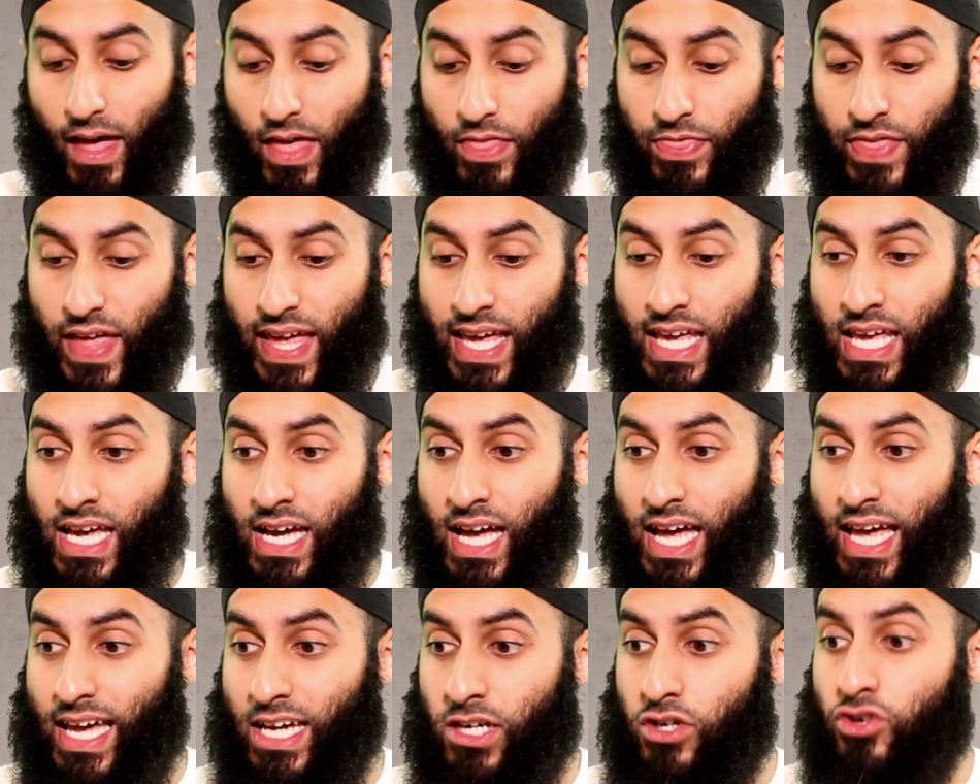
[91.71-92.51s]
they
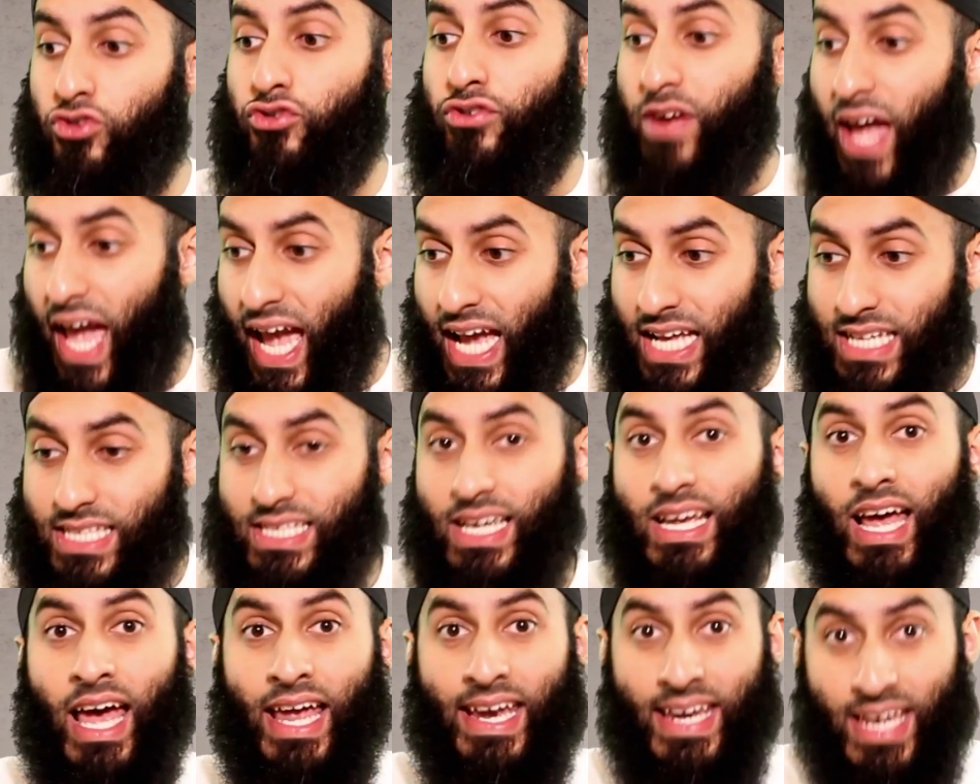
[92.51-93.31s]
create
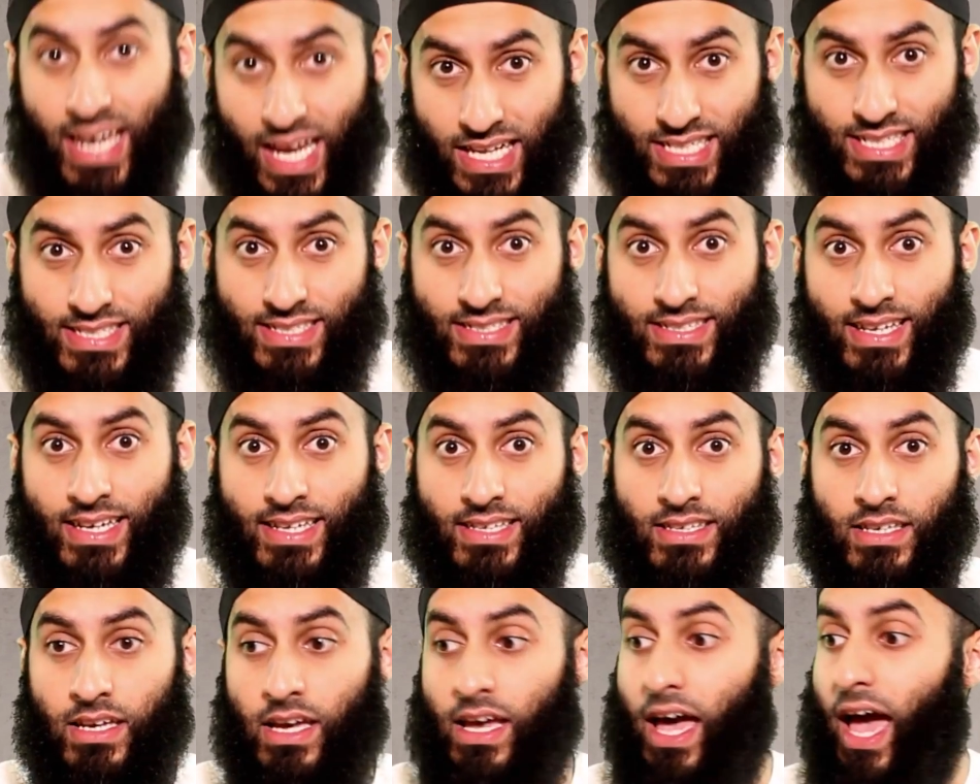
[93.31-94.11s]
and
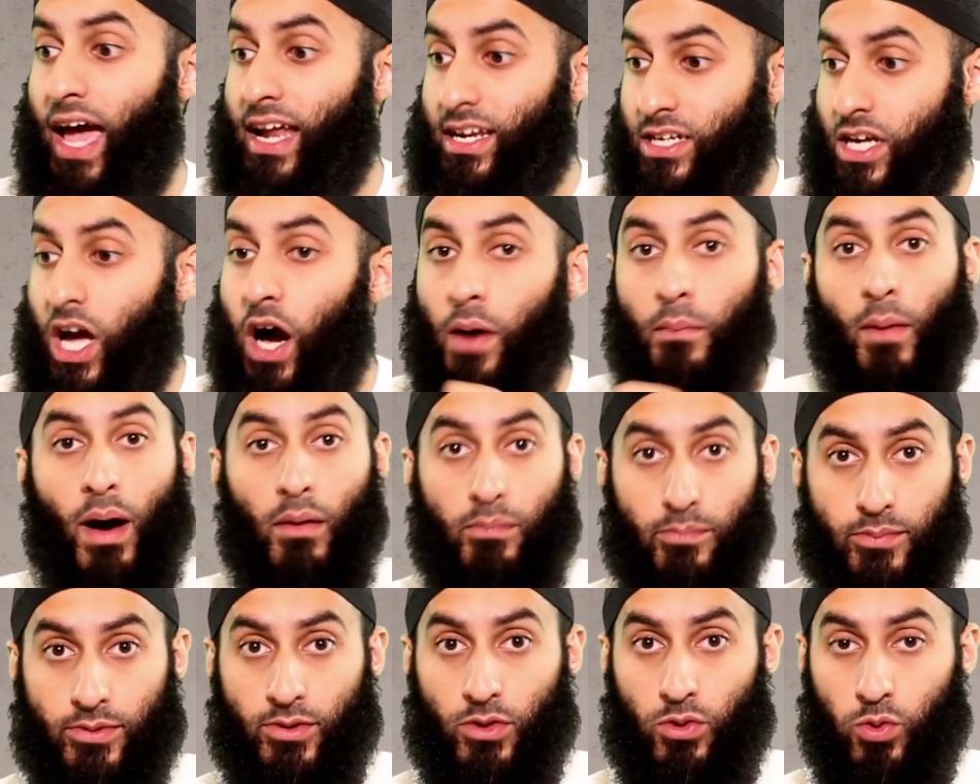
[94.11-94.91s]
legislate and come
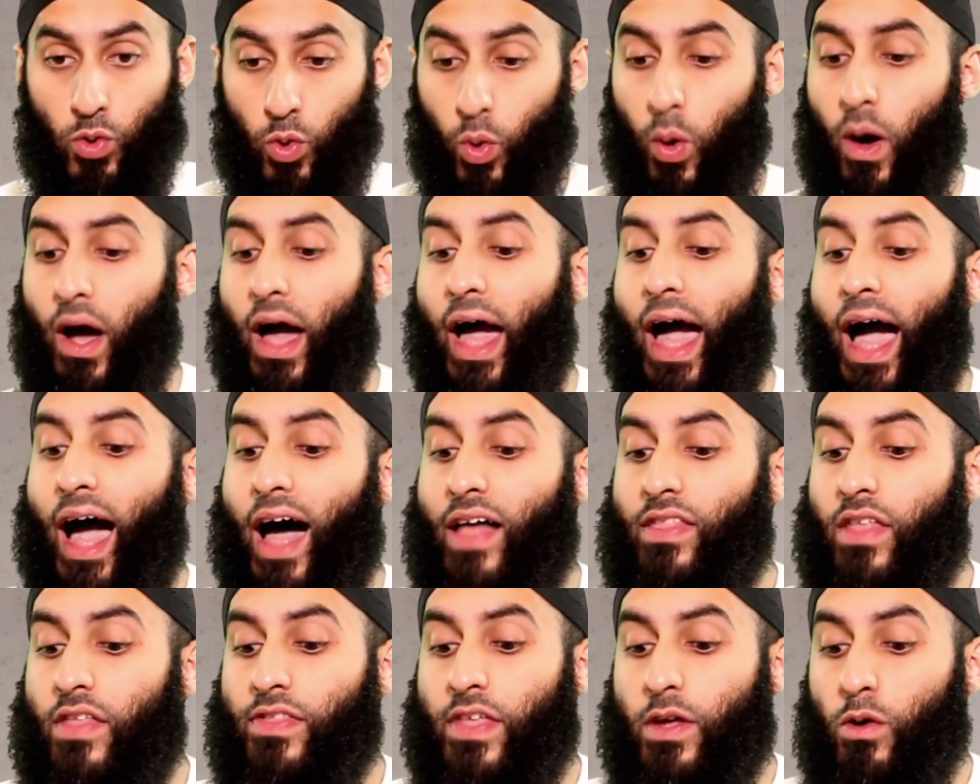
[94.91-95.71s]
up with law,
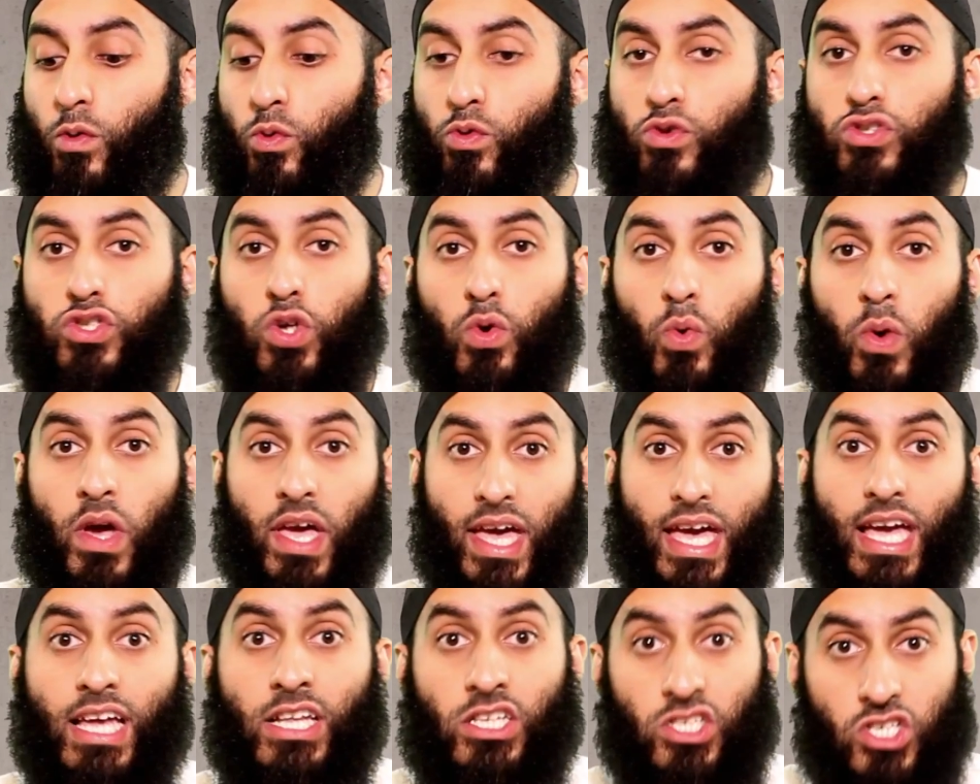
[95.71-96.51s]
and then they also
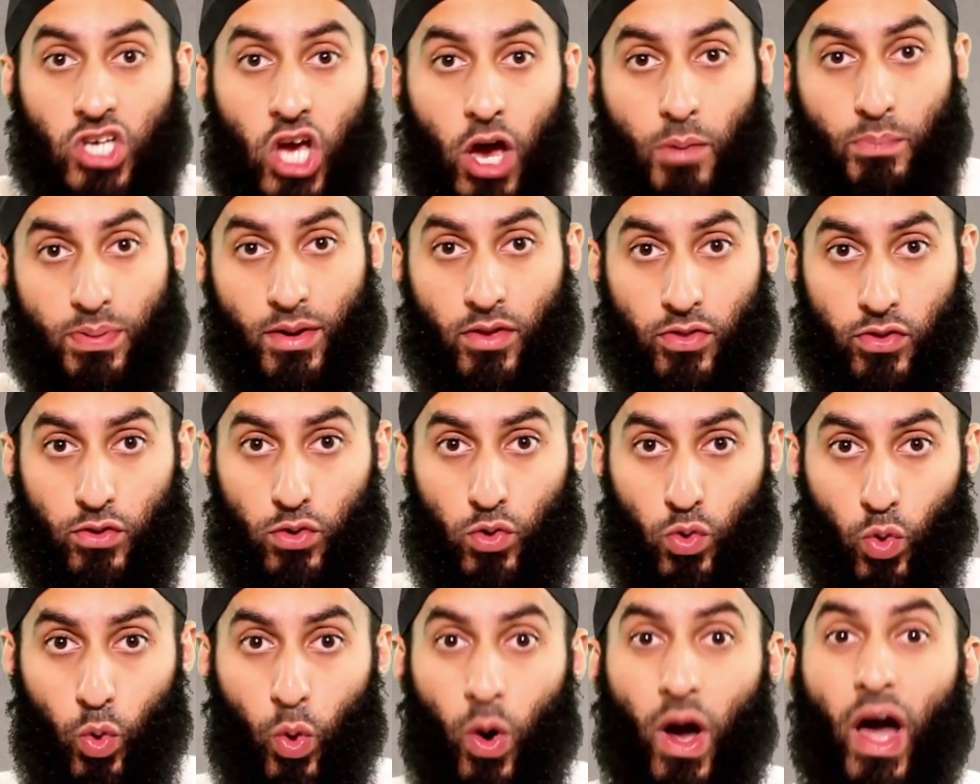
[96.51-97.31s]
interpret the
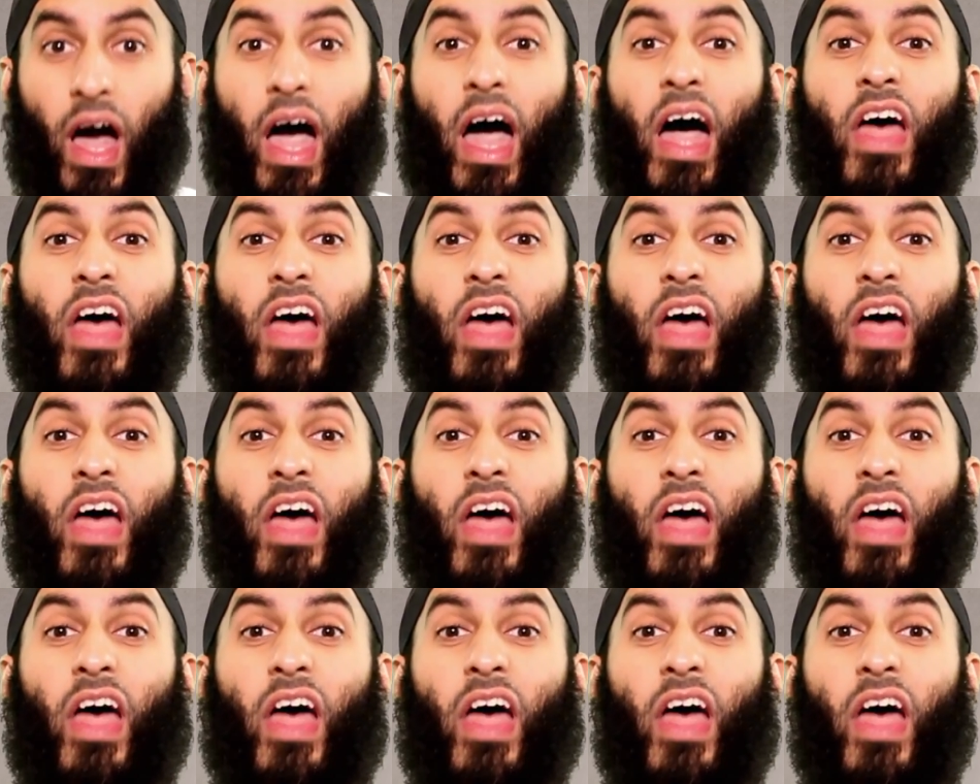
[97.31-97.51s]
law